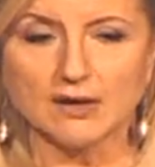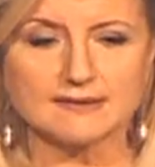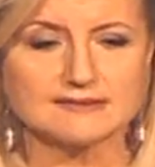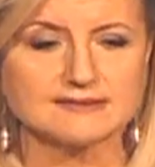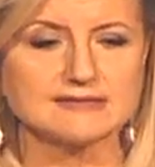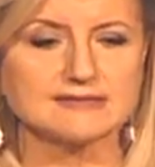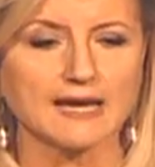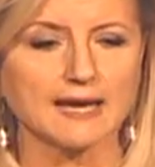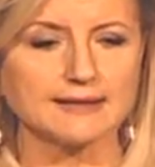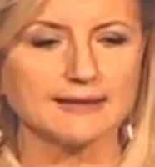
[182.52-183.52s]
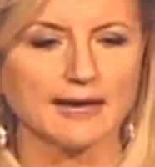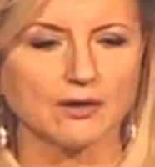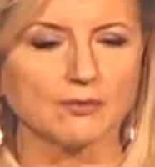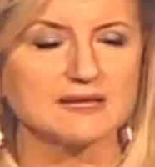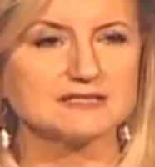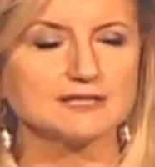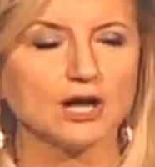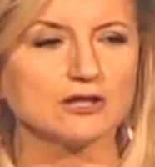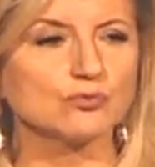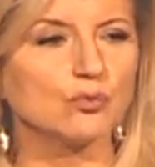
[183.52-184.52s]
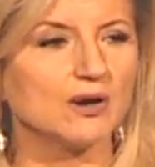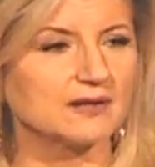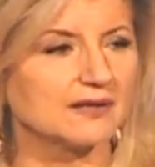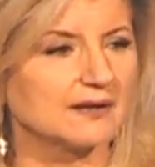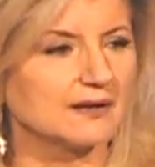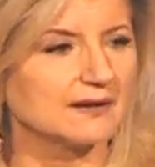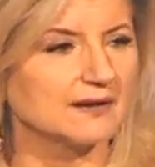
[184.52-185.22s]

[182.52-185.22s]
is designed now is not working.